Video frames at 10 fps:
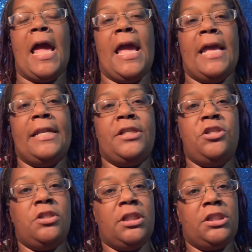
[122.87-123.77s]
And
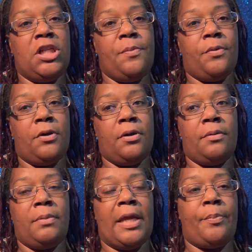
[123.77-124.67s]
it's usually cheaper
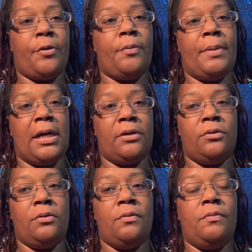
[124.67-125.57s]
like per
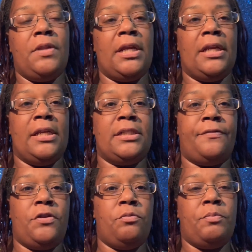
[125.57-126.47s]
bottle than it is
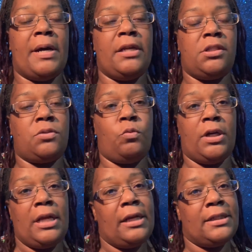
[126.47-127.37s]
if you buy just
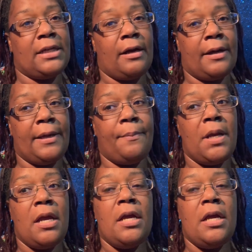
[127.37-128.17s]
one at a time.